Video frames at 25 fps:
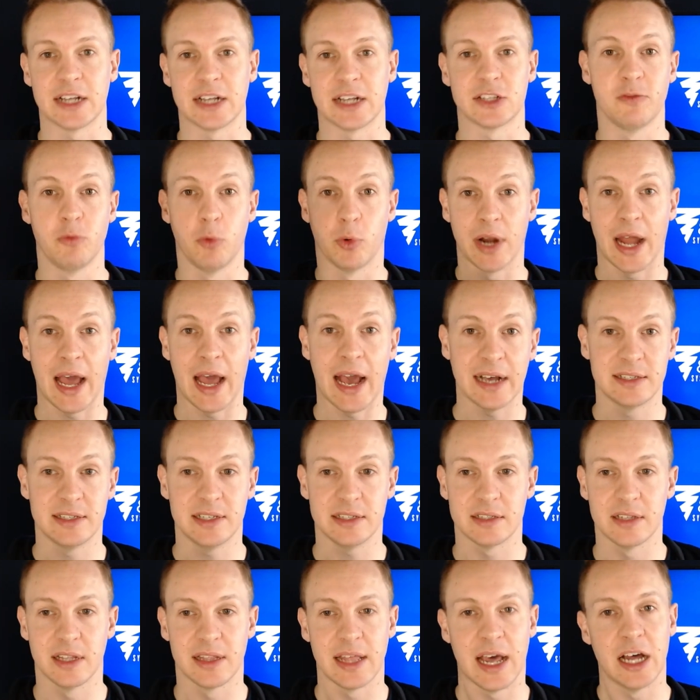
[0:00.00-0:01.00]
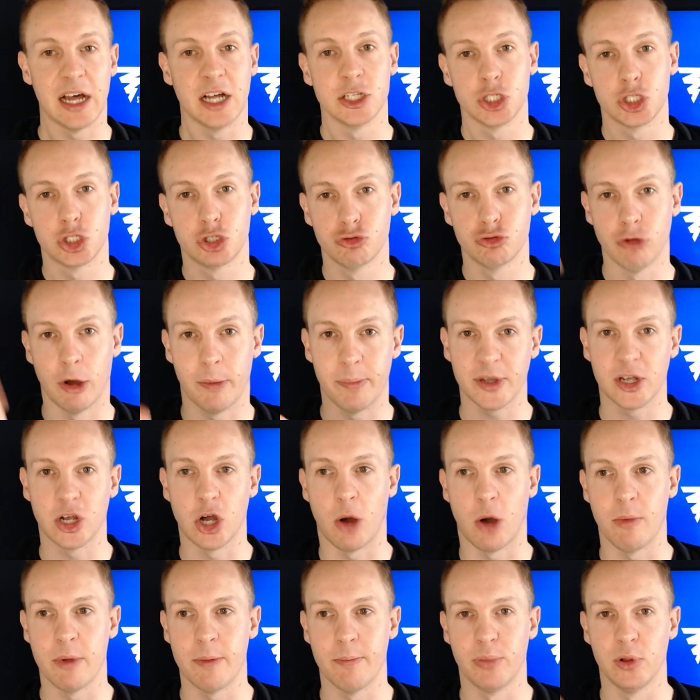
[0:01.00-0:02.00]
So if you want access to that, drop a
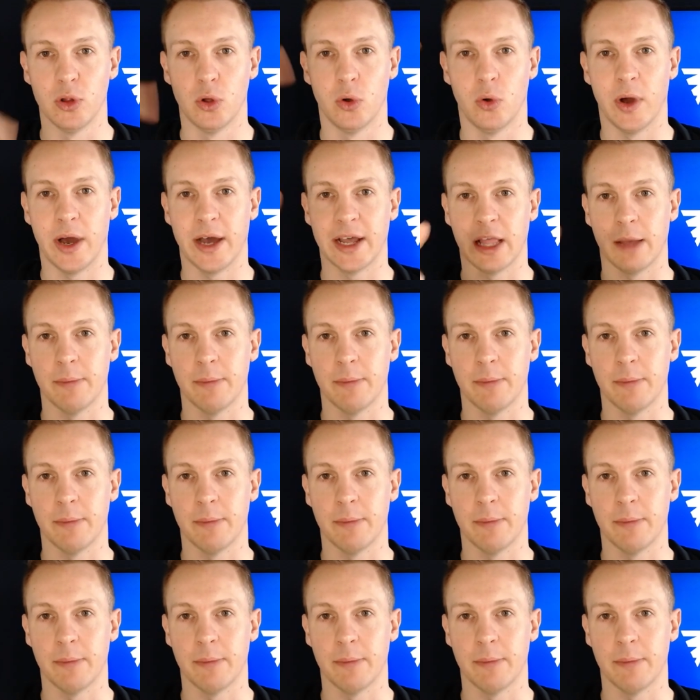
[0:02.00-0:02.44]
comment below and I'll